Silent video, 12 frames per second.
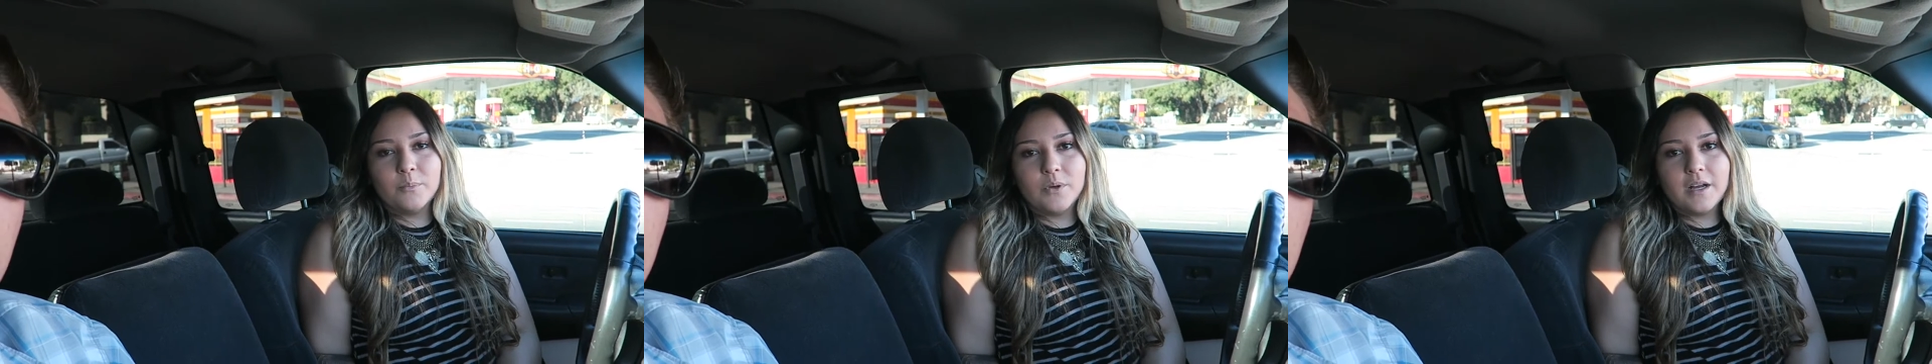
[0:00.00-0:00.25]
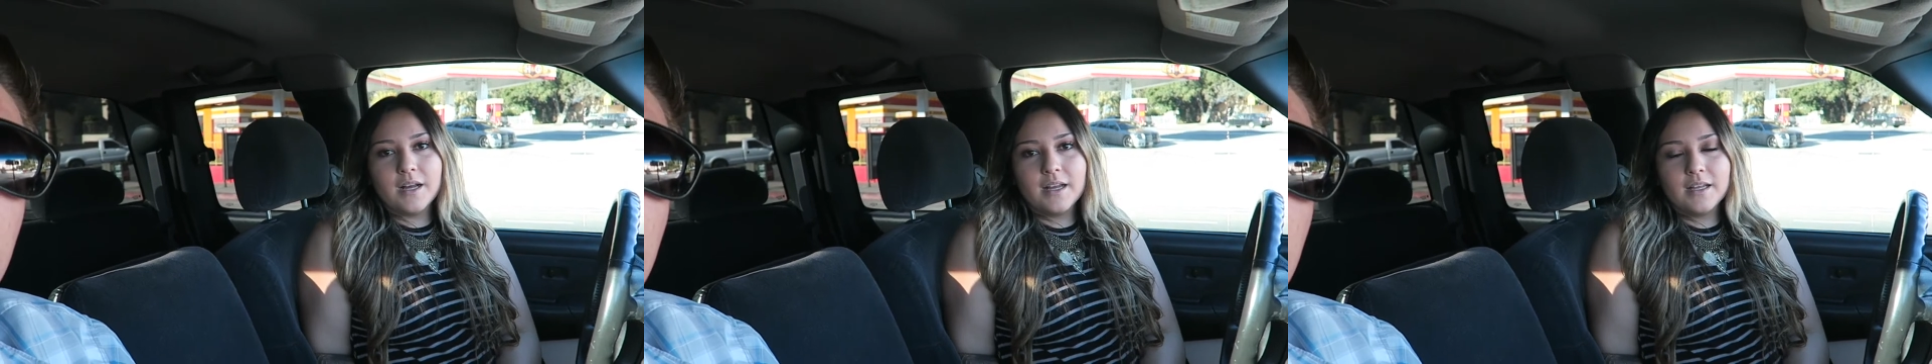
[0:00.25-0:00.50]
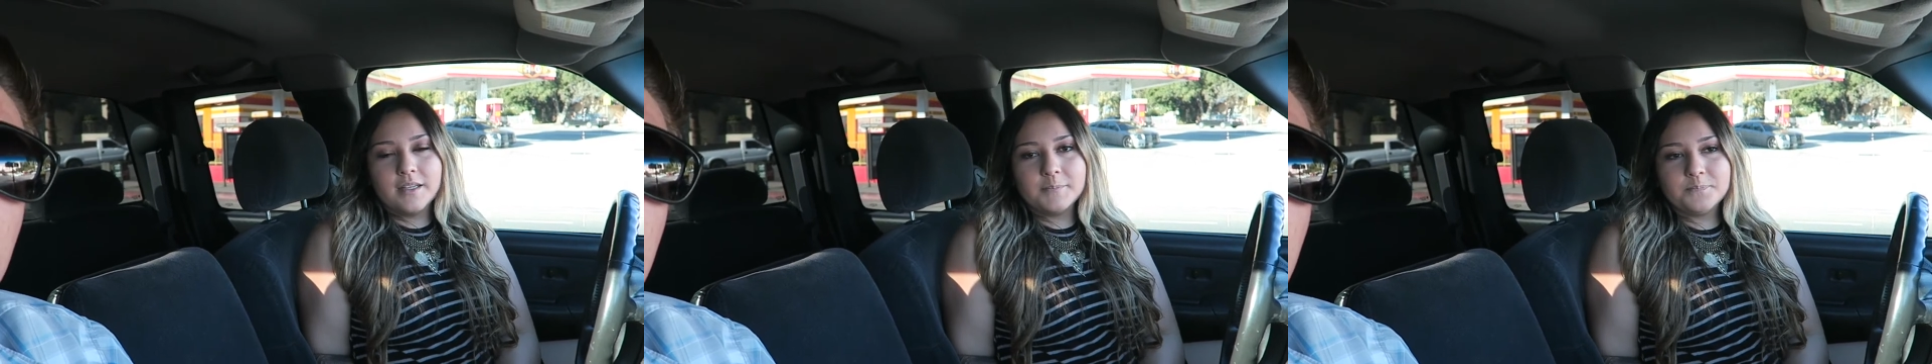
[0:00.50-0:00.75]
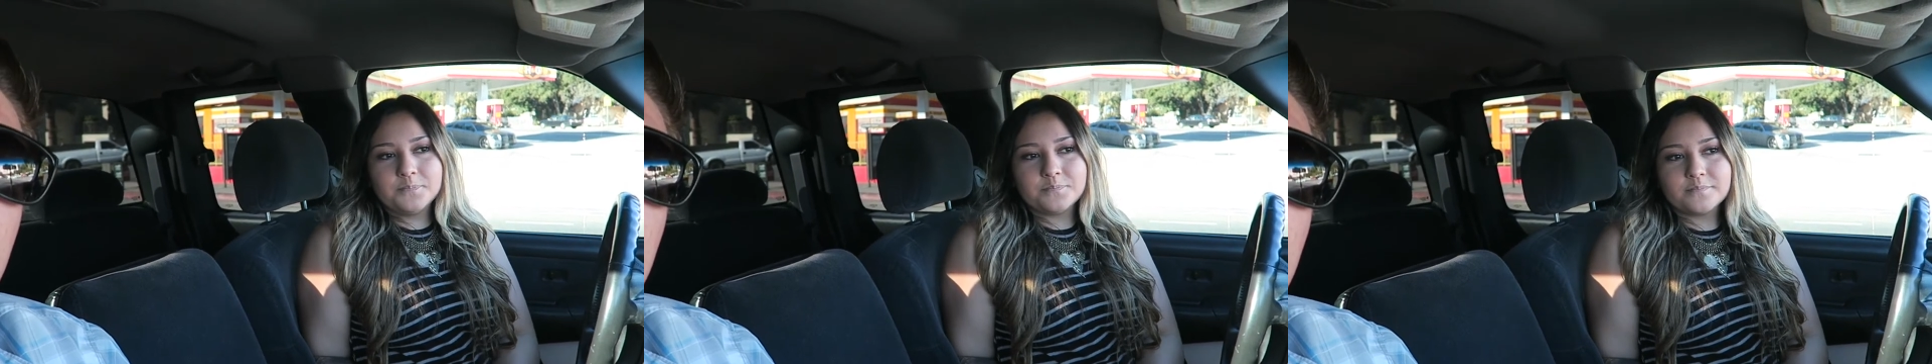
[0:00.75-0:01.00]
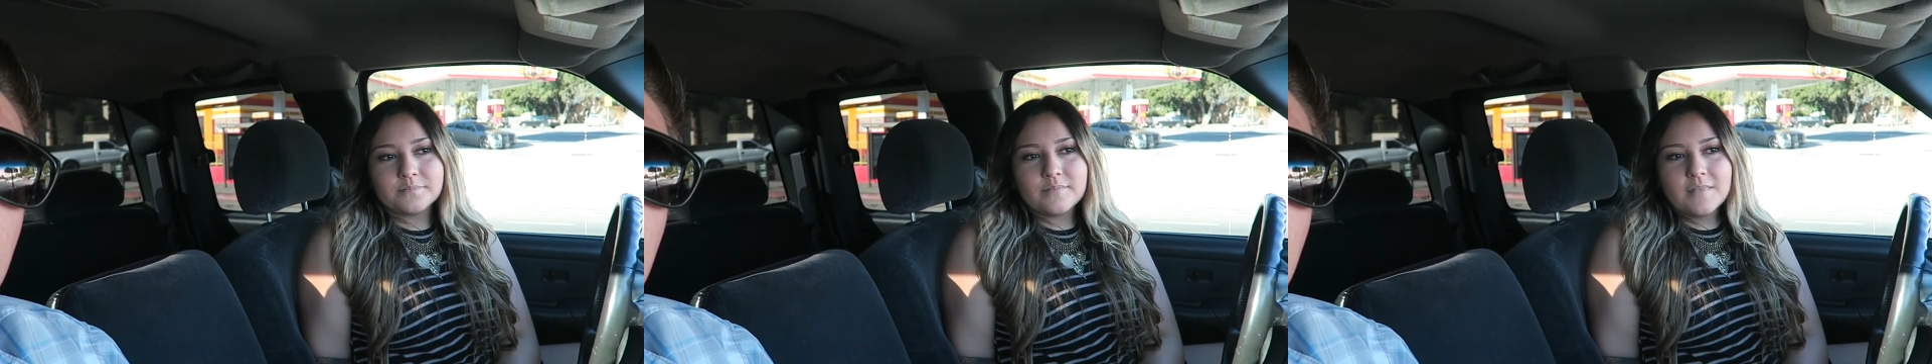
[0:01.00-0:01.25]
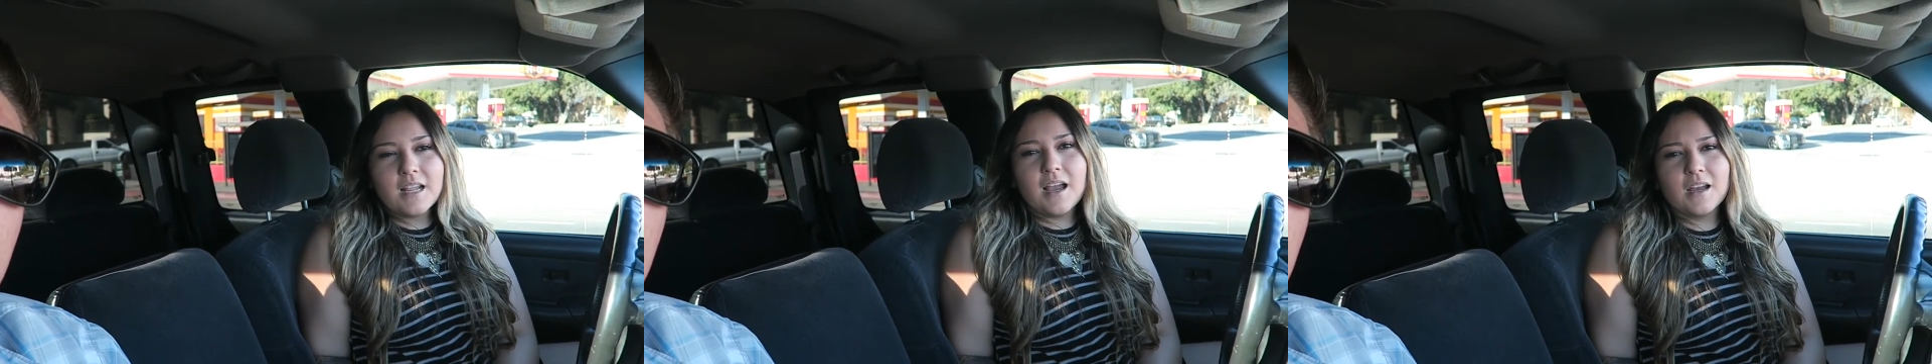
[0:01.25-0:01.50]
but
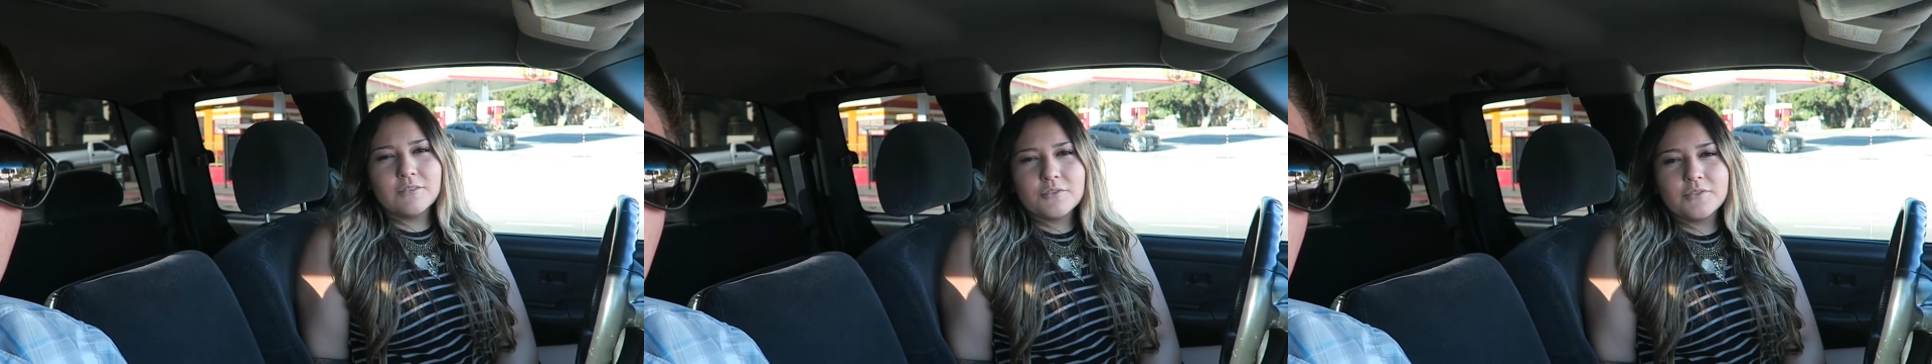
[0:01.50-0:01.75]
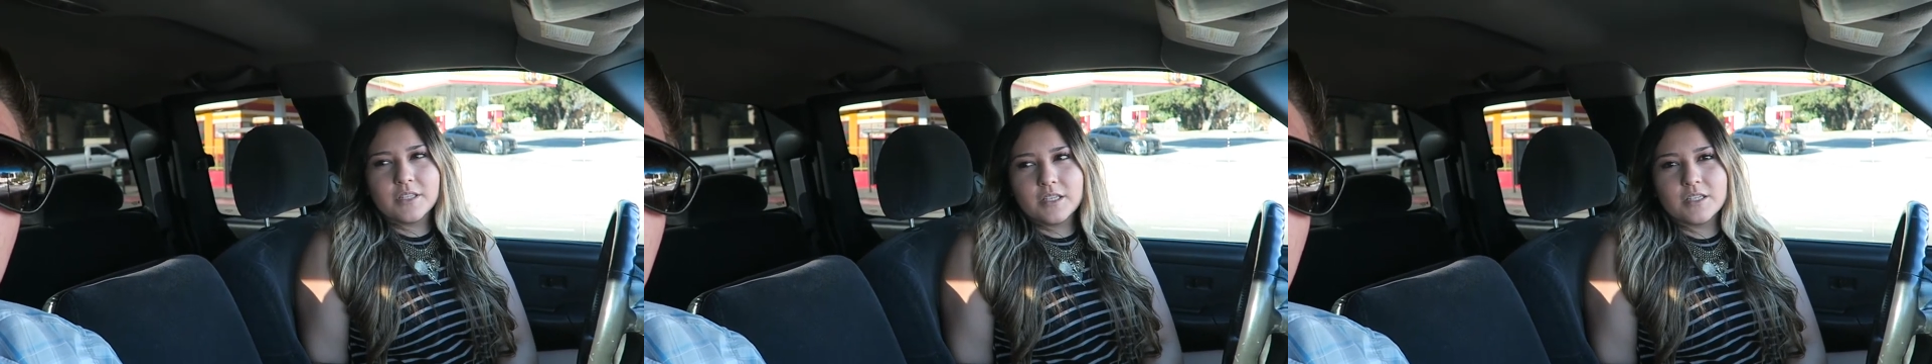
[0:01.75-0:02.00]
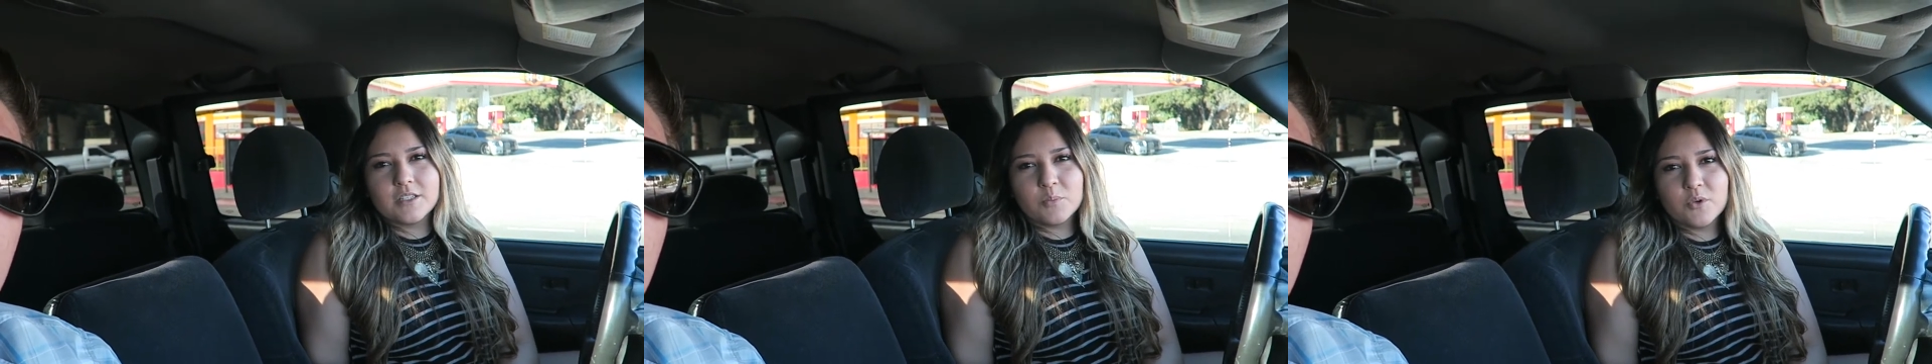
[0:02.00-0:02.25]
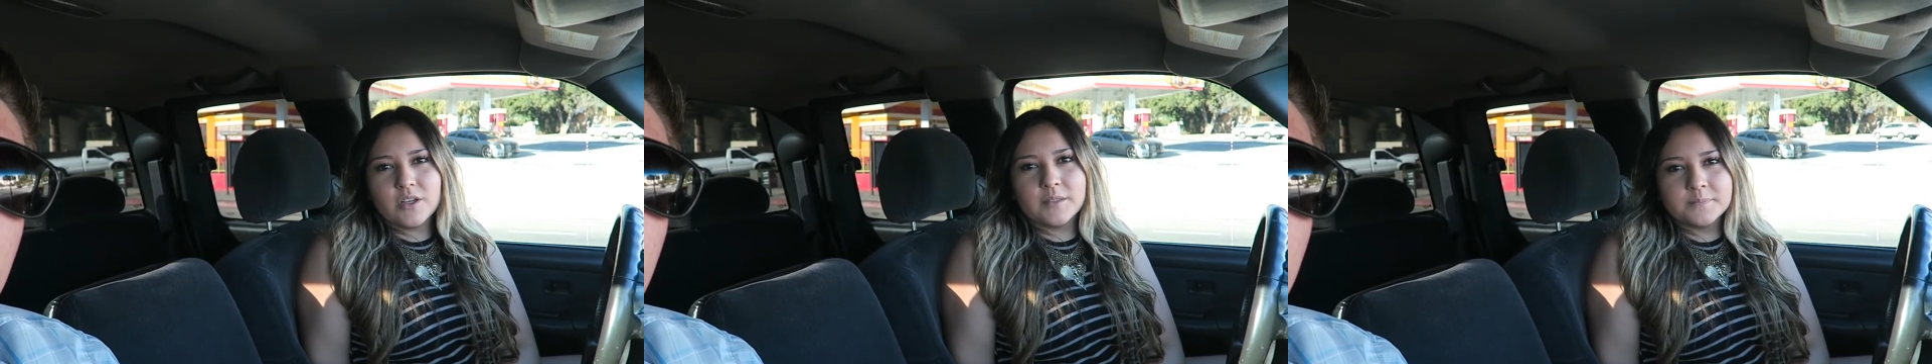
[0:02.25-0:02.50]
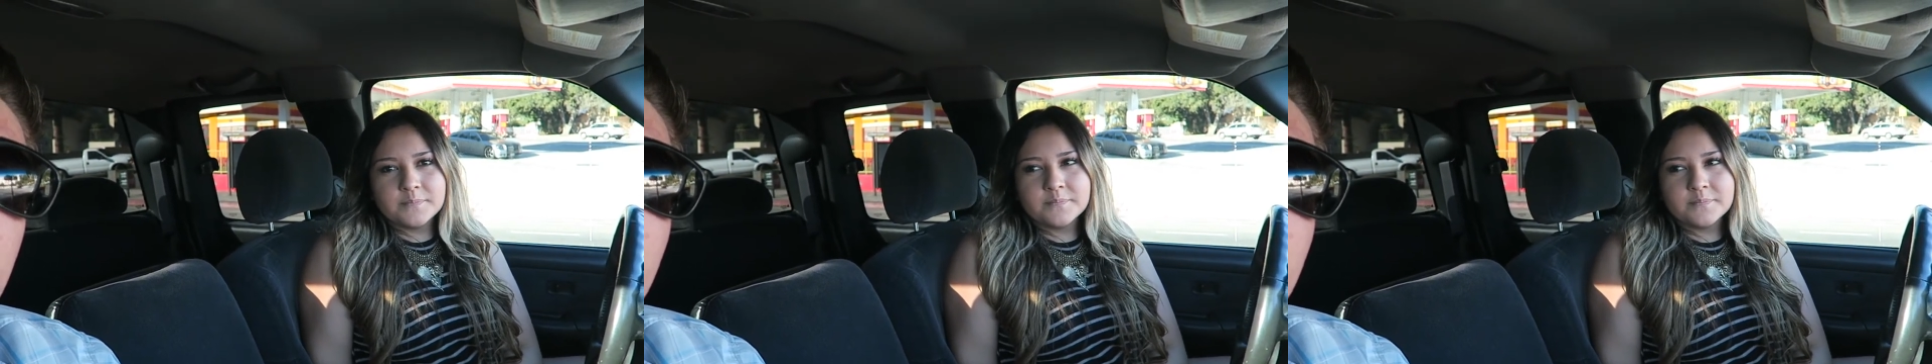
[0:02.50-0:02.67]
I have a feeling it's a boy.